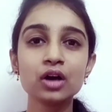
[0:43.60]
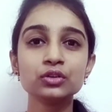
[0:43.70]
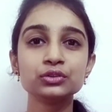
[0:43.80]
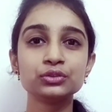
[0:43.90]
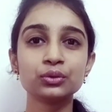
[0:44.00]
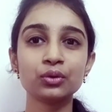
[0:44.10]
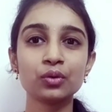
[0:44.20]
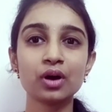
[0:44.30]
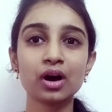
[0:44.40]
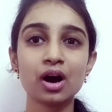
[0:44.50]

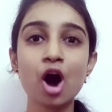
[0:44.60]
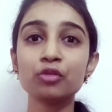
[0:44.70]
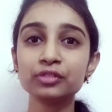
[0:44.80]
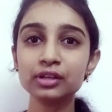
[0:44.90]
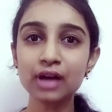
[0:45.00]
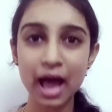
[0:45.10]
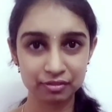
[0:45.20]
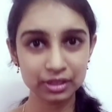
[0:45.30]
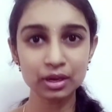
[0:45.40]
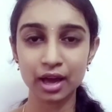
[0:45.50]
So after
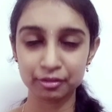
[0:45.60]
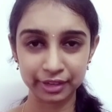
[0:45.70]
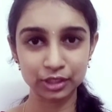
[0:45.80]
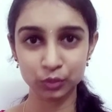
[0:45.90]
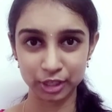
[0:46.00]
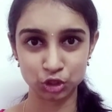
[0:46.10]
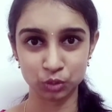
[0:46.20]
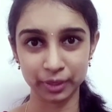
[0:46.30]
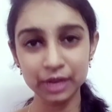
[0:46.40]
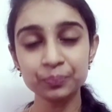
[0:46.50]
having effective
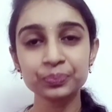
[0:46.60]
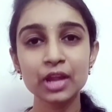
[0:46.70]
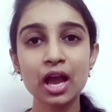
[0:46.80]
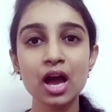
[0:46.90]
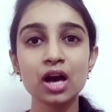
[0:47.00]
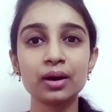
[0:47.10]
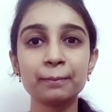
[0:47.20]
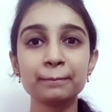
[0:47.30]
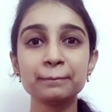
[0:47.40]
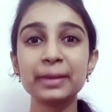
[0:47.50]
resume,
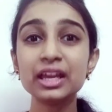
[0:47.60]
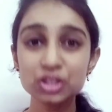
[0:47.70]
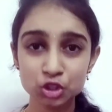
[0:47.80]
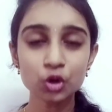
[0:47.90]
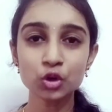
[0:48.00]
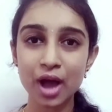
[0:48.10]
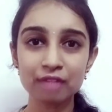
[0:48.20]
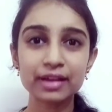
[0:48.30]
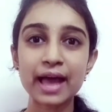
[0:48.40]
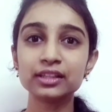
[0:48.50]
make sure you
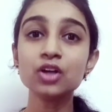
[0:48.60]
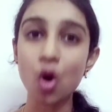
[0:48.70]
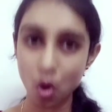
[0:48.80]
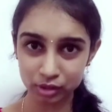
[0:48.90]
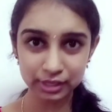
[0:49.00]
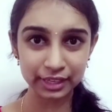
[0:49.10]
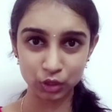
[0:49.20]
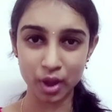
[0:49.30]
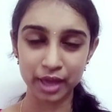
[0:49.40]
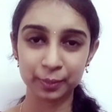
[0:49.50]
have gathered all the
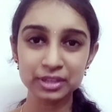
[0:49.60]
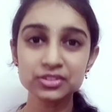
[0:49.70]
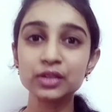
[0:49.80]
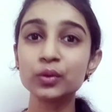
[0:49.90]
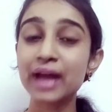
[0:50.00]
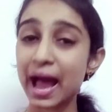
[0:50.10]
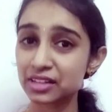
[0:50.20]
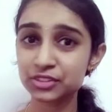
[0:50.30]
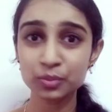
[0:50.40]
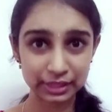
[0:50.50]
requirements that were
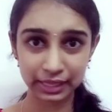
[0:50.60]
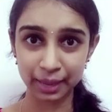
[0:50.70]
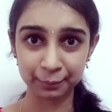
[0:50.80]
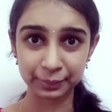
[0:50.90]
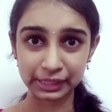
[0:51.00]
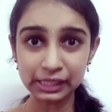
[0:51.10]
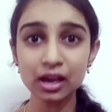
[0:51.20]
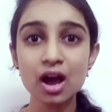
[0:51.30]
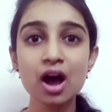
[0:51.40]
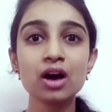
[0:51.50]
asked by the company
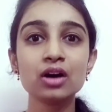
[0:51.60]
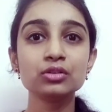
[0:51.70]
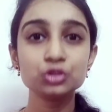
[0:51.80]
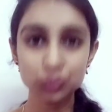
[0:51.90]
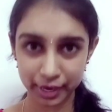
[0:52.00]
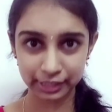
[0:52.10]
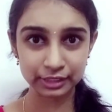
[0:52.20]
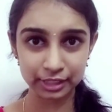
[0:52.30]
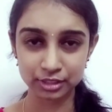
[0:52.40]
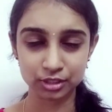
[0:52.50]
to attend
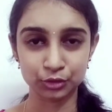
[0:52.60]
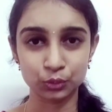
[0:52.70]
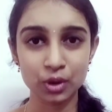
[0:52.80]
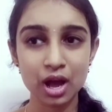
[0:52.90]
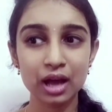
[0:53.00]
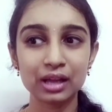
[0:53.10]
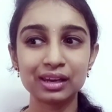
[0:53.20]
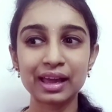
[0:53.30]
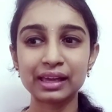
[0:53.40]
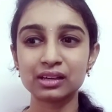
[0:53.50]
the interview.
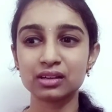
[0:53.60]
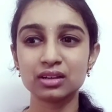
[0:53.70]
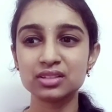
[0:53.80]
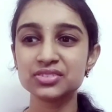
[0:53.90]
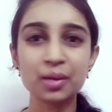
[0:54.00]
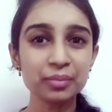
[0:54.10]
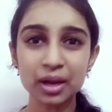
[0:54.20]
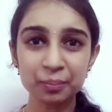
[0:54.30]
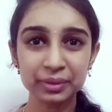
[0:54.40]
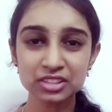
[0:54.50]
Like some
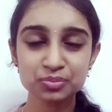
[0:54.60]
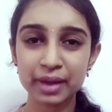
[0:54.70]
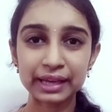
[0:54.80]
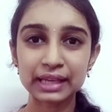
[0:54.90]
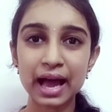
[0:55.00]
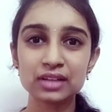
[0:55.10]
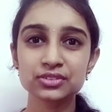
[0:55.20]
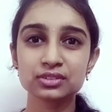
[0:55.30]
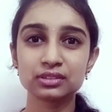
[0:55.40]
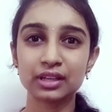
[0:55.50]
companies might ask
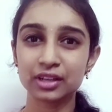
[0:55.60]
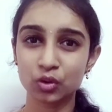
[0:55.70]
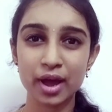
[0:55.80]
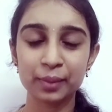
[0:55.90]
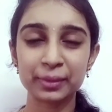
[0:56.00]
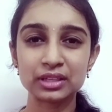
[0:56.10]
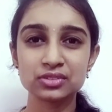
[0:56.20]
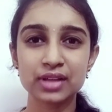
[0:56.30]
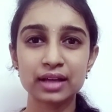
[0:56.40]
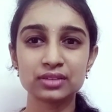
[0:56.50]
the requirements
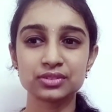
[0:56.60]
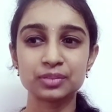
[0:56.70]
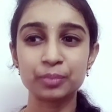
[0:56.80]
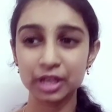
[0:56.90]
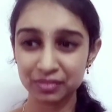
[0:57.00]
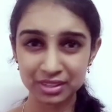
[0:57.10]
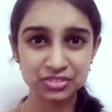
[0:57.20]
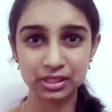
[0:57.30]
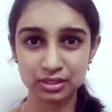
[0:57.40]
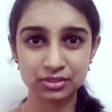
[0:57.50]
as previous
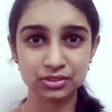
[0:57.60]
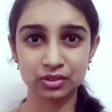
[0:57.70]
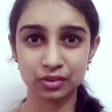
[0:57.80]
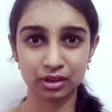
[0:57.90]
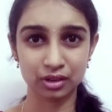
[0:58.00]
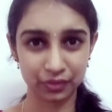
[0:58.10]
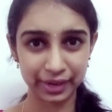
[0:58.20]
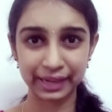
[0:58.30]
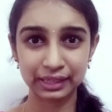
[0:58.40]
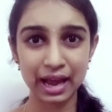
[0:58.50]
year's
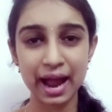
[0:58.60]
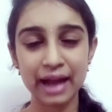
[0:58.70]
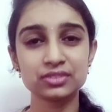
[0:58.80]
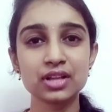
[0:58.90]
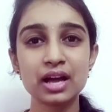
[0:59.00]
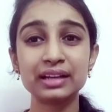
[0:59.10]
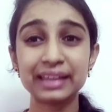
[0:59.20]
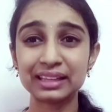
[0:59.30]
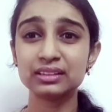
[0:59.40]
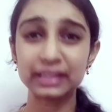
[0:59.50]
grade cards,
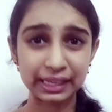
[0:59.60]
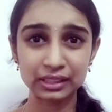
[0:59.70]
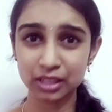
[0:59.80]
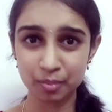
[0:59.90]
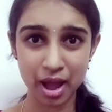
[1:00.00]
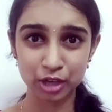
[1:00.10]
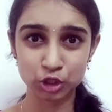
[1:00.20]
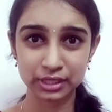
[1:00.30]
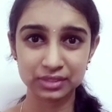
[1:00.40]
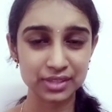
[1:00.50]
10th inter mark sheets,